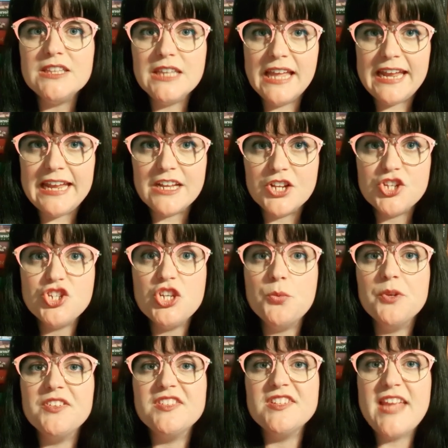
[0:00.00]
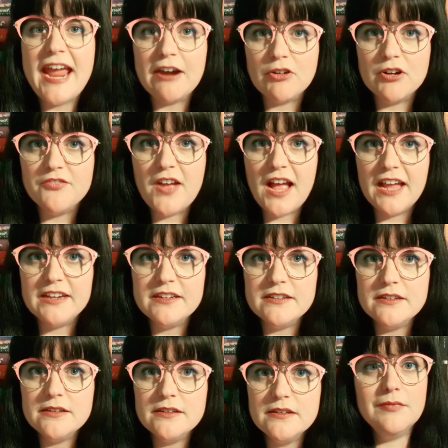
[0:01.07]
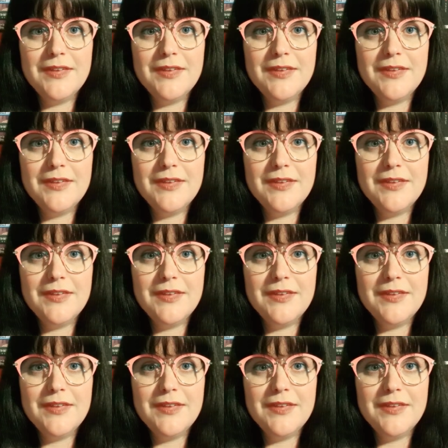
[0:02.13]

of a lake, she was terrified.